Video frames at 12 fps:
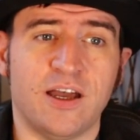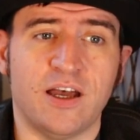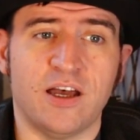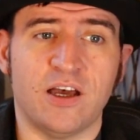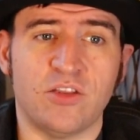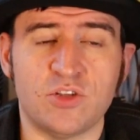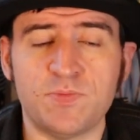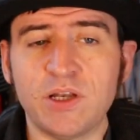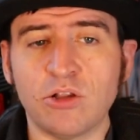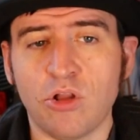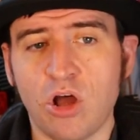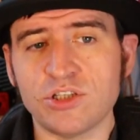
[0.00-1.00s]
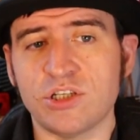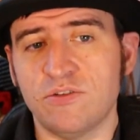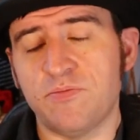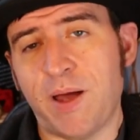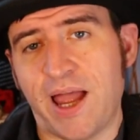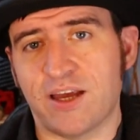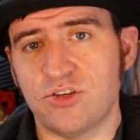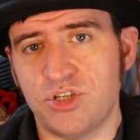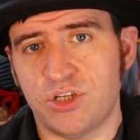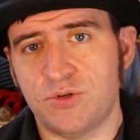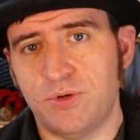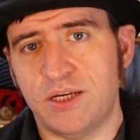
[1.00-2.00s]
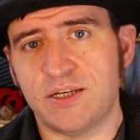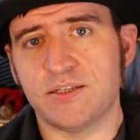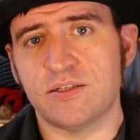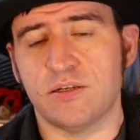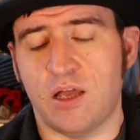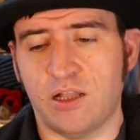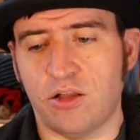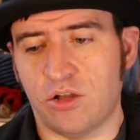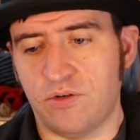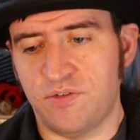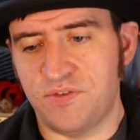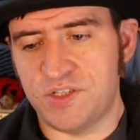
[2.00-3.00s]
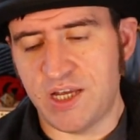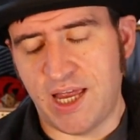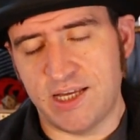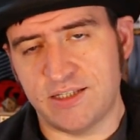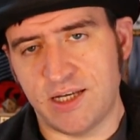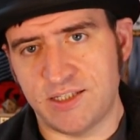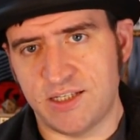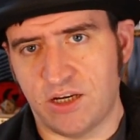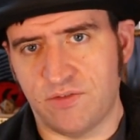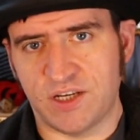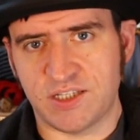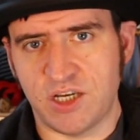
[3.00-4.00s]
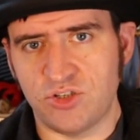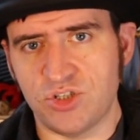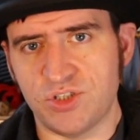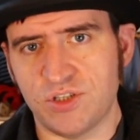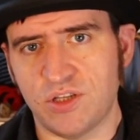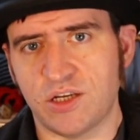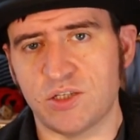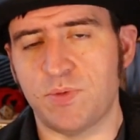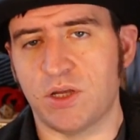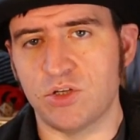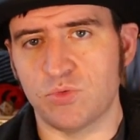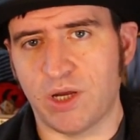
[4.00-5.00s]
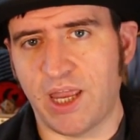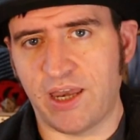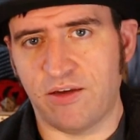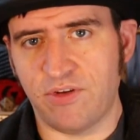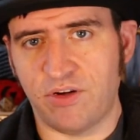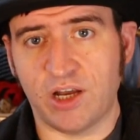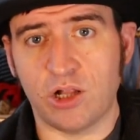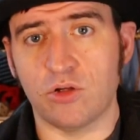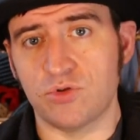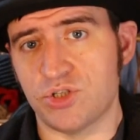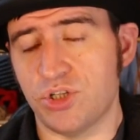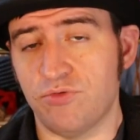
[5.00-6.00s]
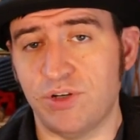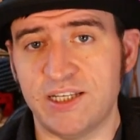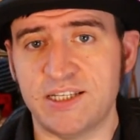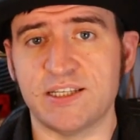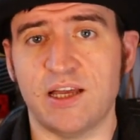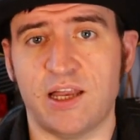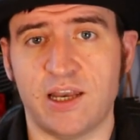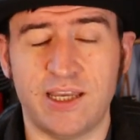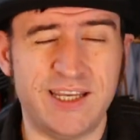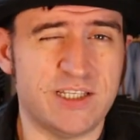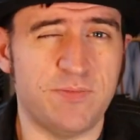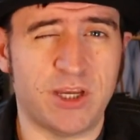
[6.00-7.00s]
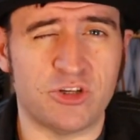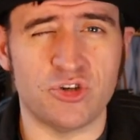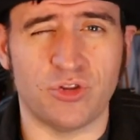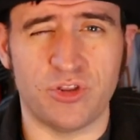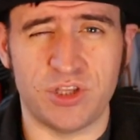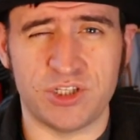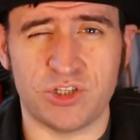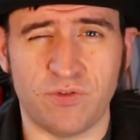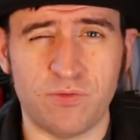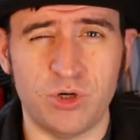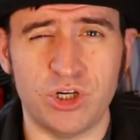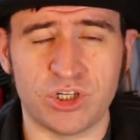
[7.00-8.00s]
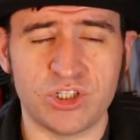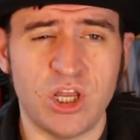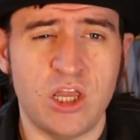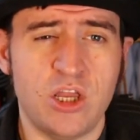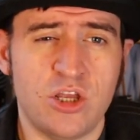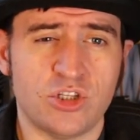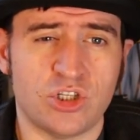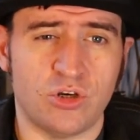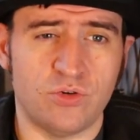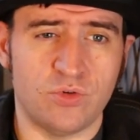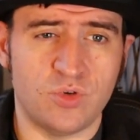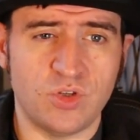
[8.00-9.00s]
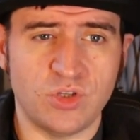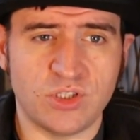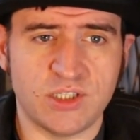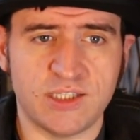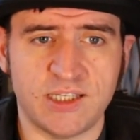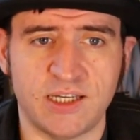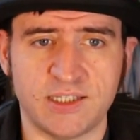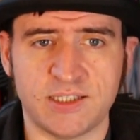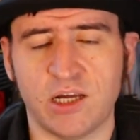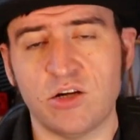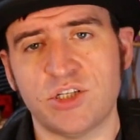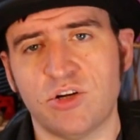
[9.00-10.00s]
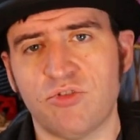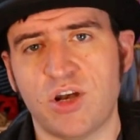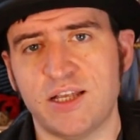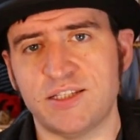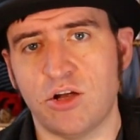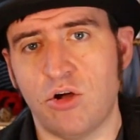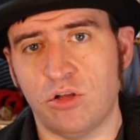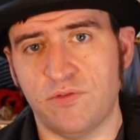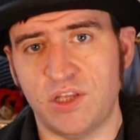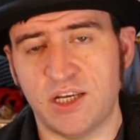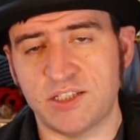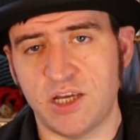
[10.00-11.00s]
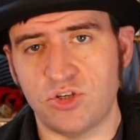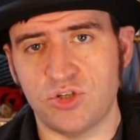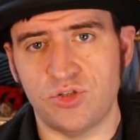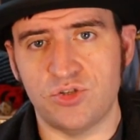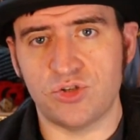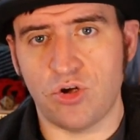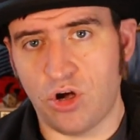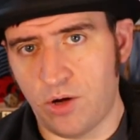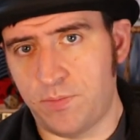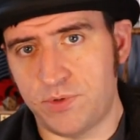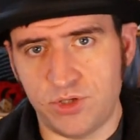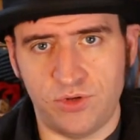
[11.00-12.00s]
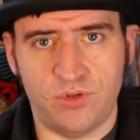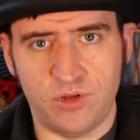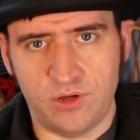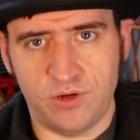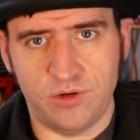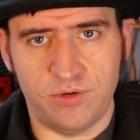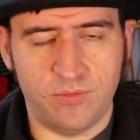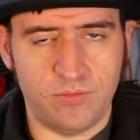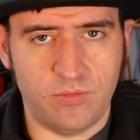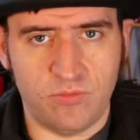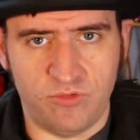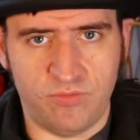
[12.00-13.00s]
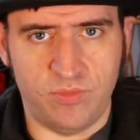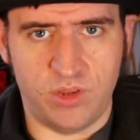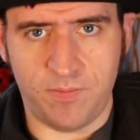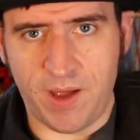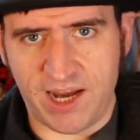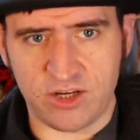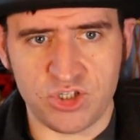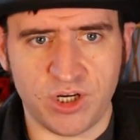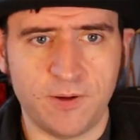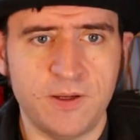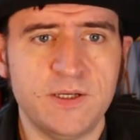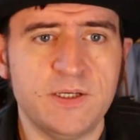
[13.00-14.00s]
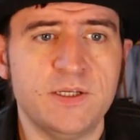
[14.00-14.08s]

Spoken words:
There's been a lot of packaging tweaks and a lot of testing of extensions and things because we're getting very close to the release and I need to make sure that this stuff works. So synchronizing all of the extensions up to the packaging.